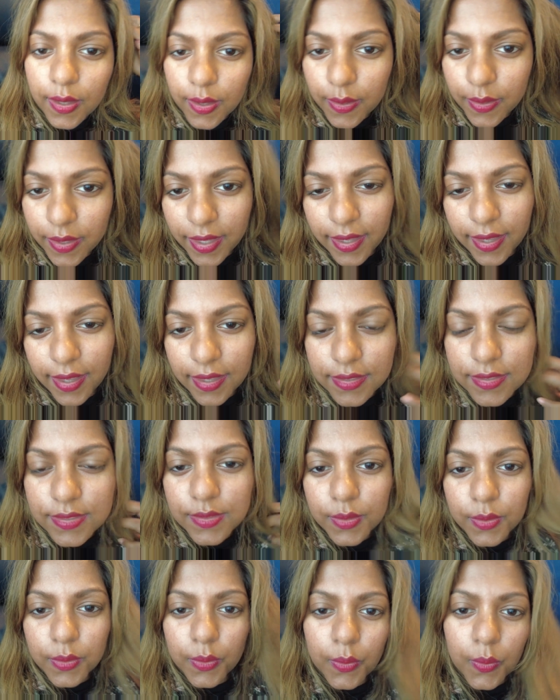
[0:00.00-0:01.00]
Okay guys,
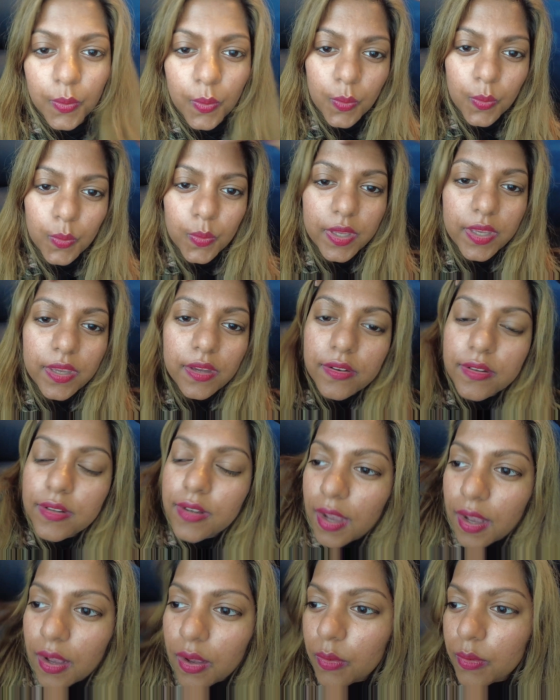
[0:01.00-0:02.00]
so we are
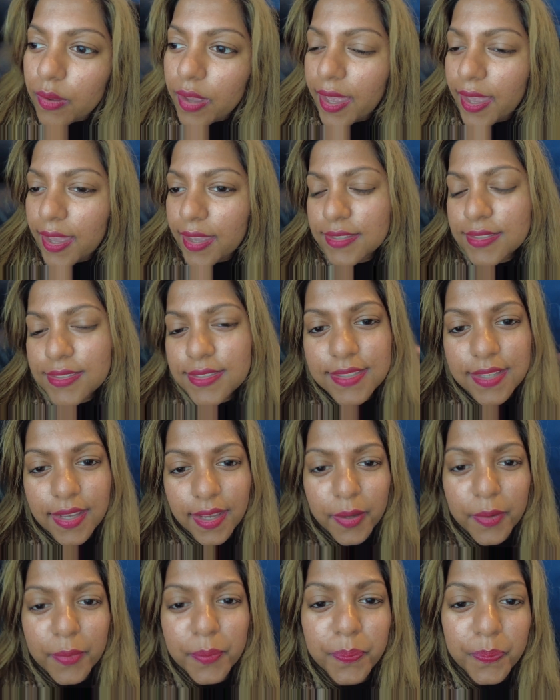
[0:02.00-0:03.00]
now at
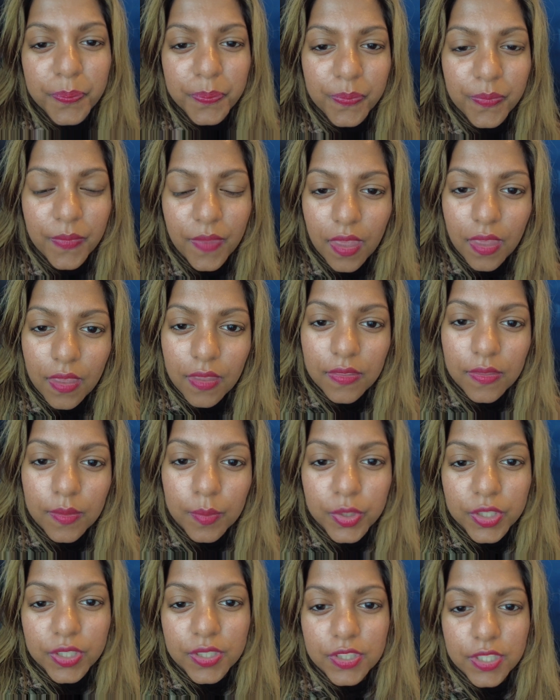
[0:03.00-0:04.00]
the
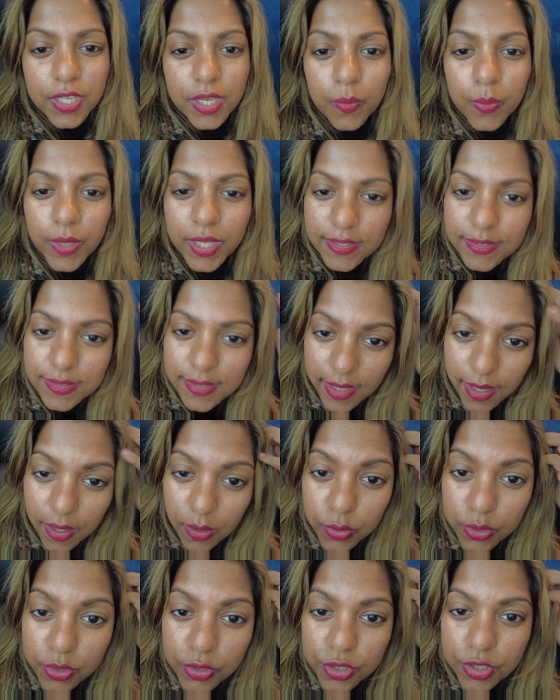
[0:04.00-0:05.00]
British Airways
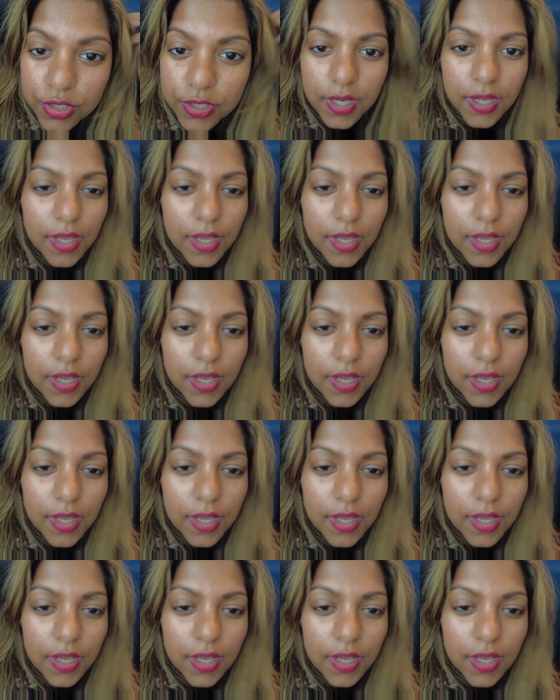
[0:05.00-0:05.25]
lounge,